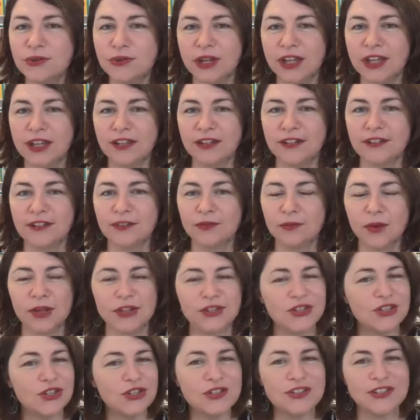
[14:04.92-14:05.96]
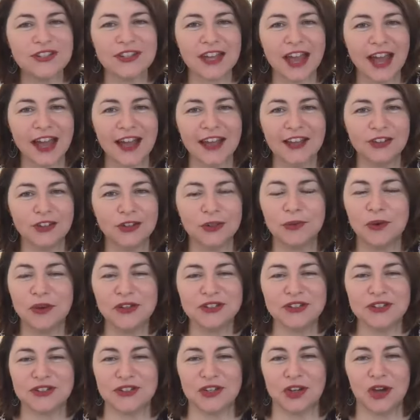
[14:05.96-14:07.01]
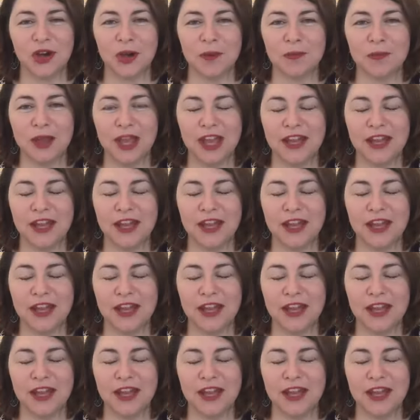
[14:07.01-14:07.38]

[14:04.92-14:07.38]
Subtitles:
it. Once you start, you won't stop.